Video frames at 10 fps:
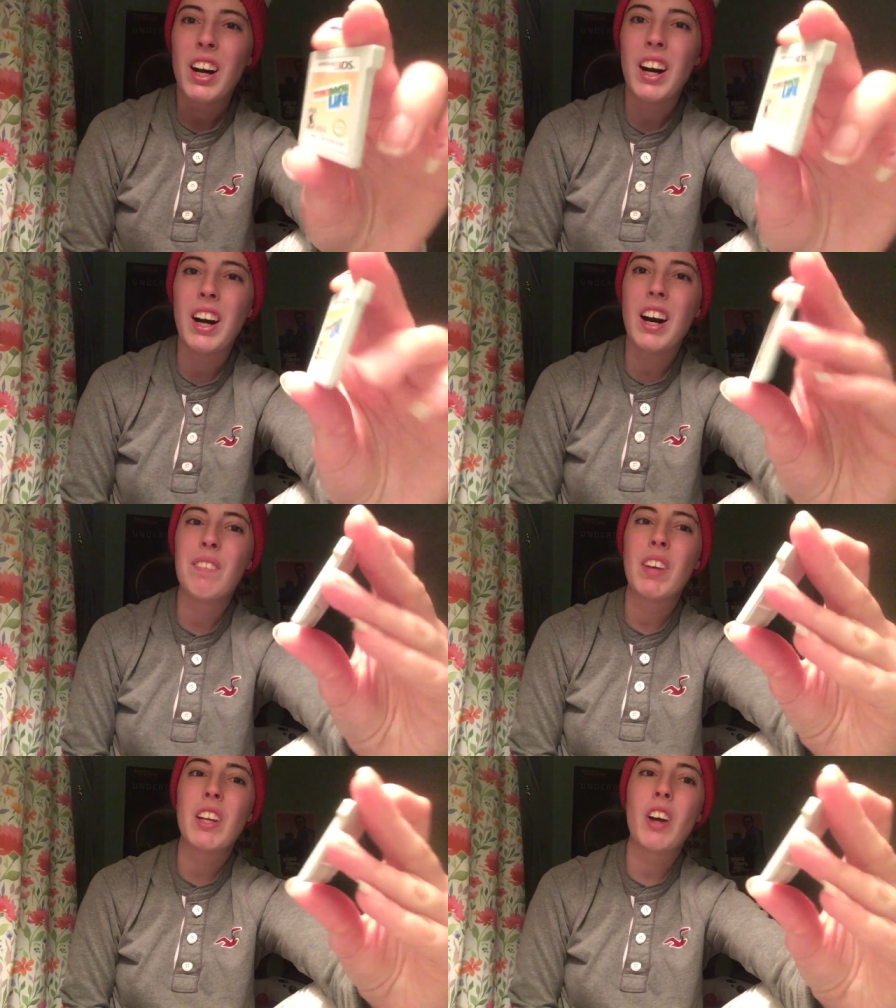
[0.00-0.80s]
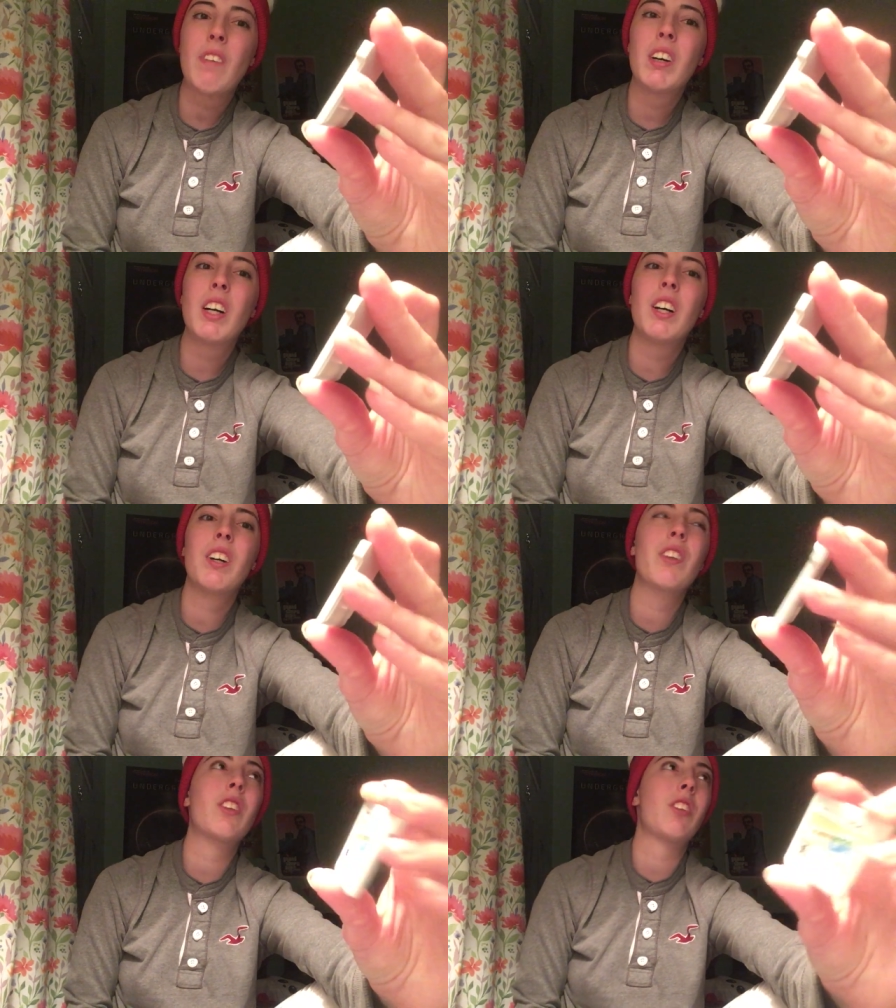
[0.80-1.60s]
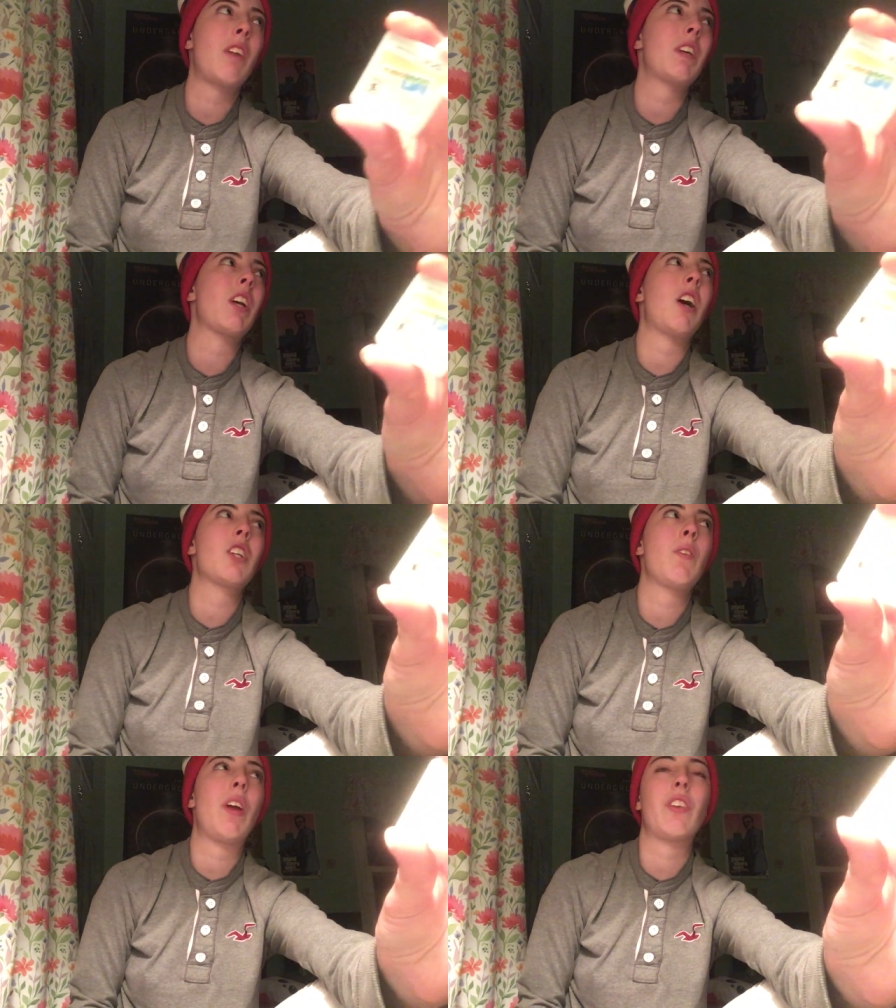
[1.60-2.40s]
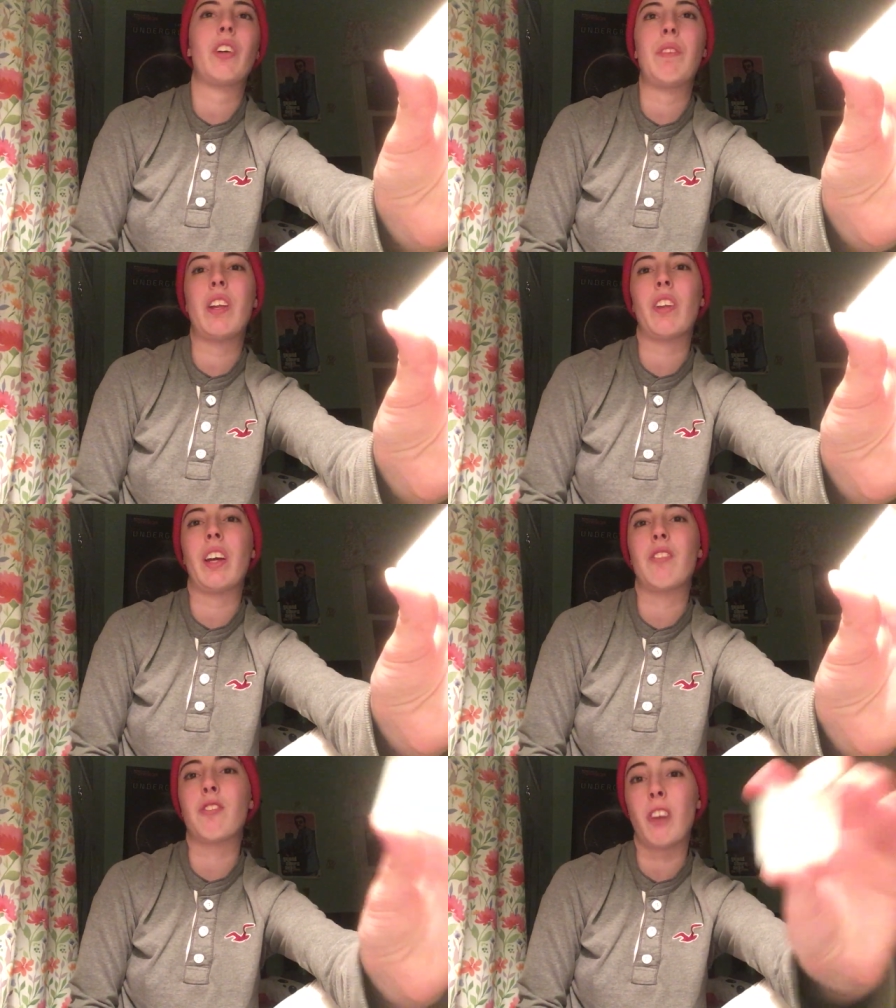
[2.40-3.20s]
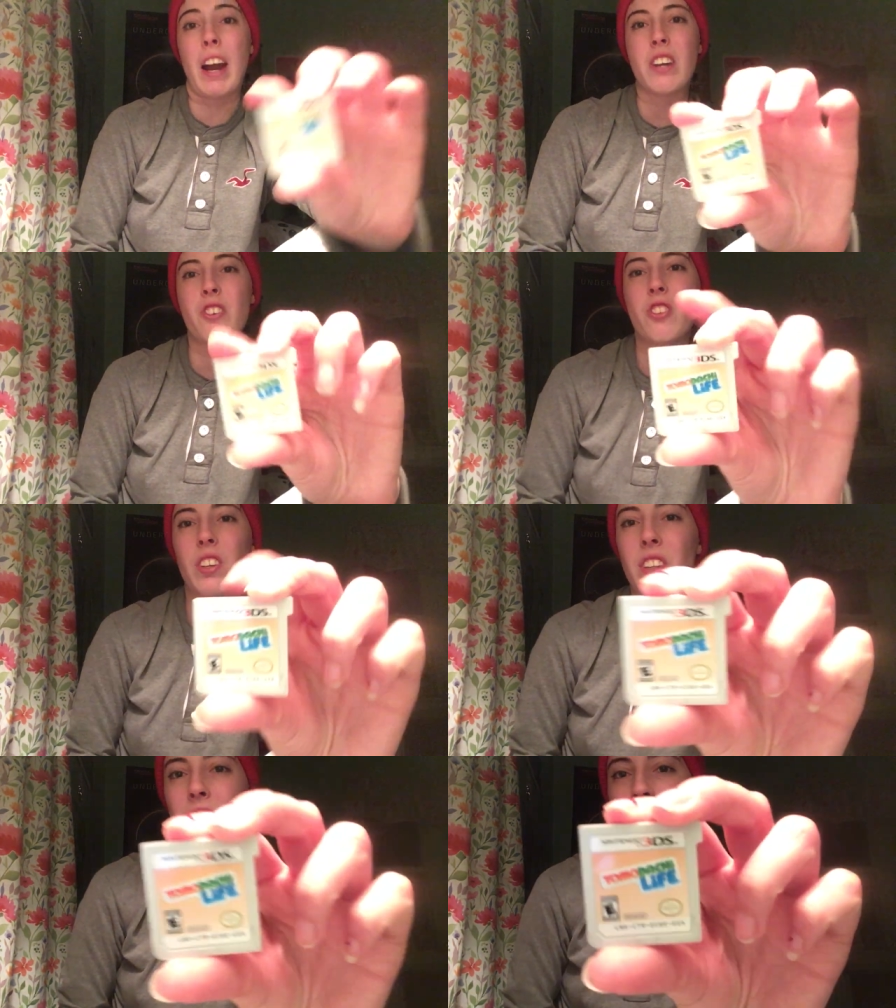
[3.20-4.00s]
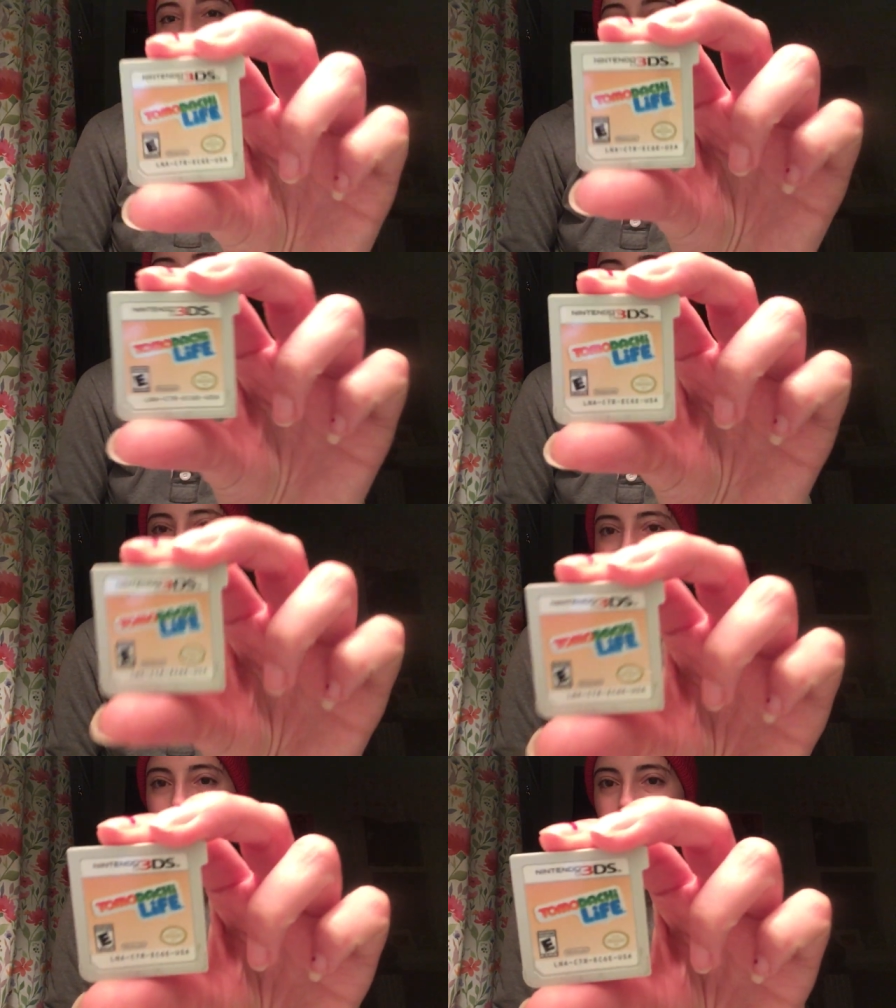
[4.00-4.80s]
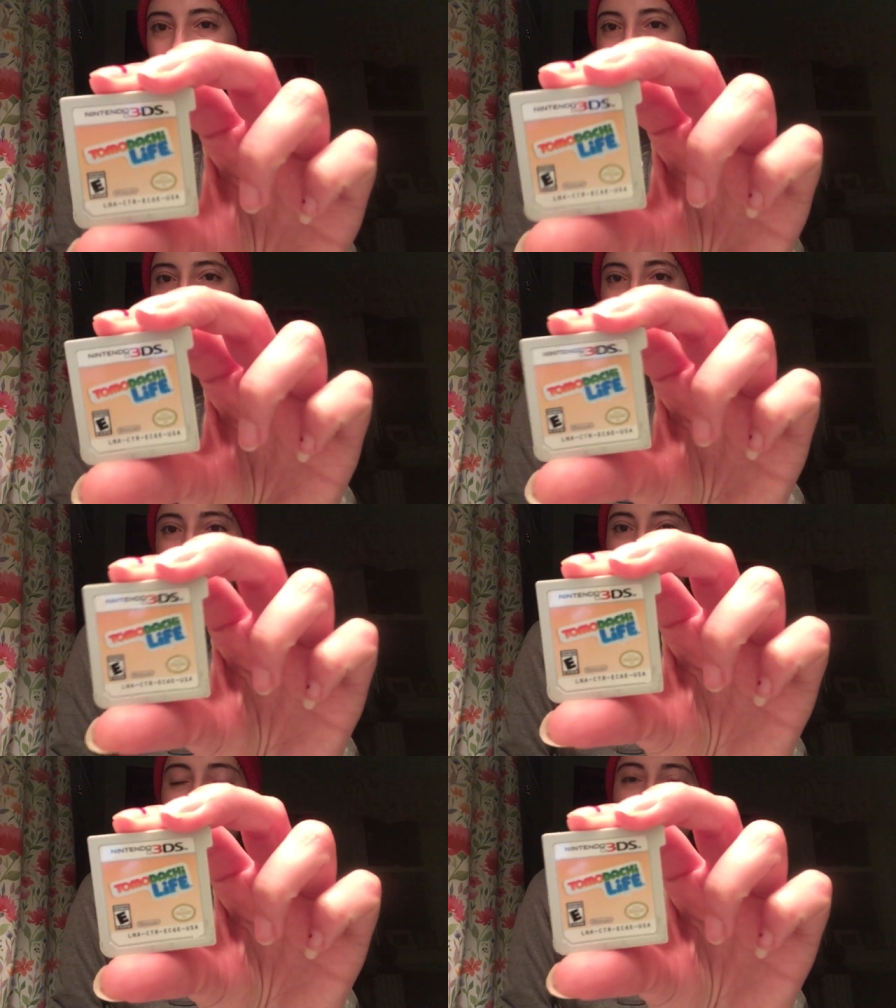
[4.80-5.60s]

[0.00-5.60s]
Um, and Tama Tomodachi basically means like friend or something. Uh, and this one,